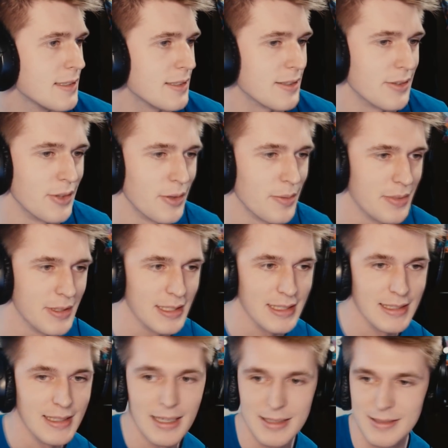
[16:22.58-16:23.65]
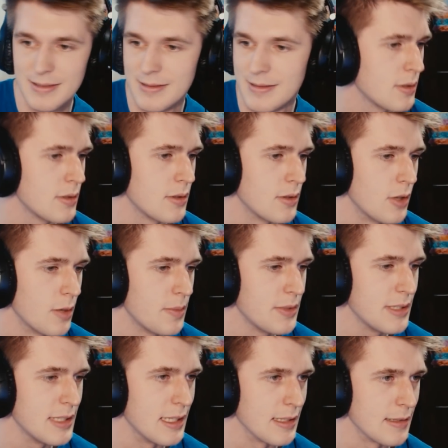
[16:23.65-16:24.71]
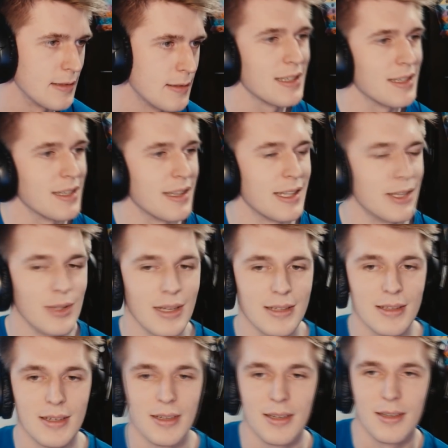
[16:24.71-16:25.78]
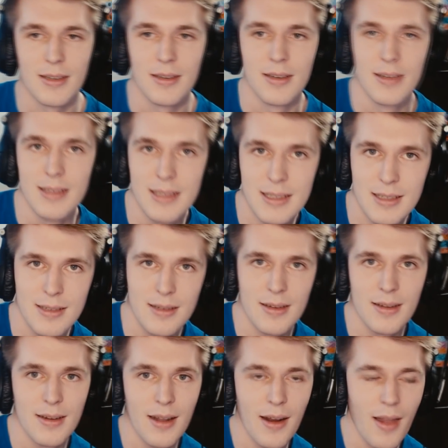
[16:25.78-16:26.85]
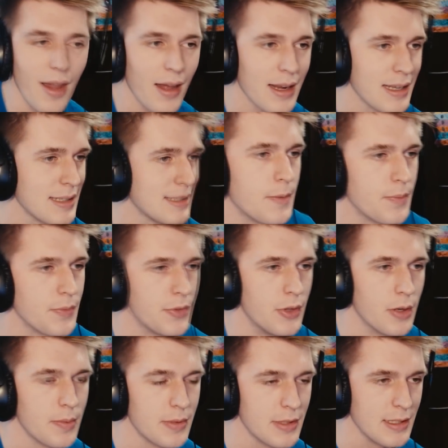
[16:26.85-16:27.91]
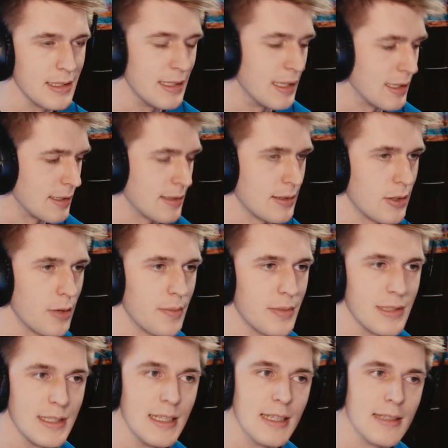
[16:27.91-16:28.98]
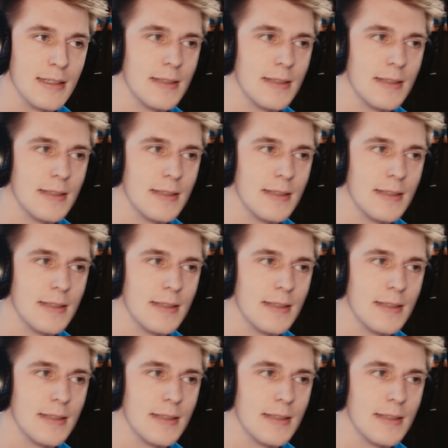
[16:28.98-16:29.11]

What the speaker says: Dobry den. Dobry den. They do like the ri. Dobry den. Dobry den.